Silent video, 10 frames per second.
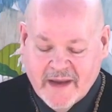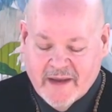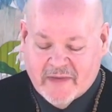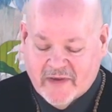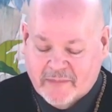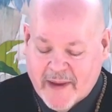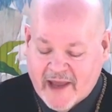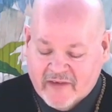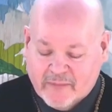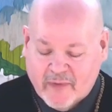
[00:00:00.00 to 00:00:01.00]
This
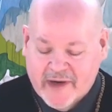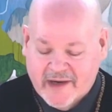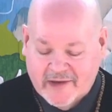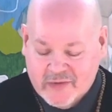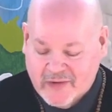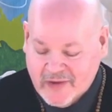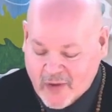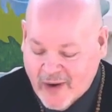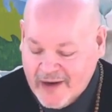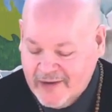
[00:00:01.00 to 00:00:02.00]
past spring, I joined the
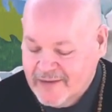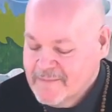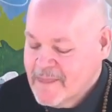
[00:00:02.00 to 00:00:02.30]
choir,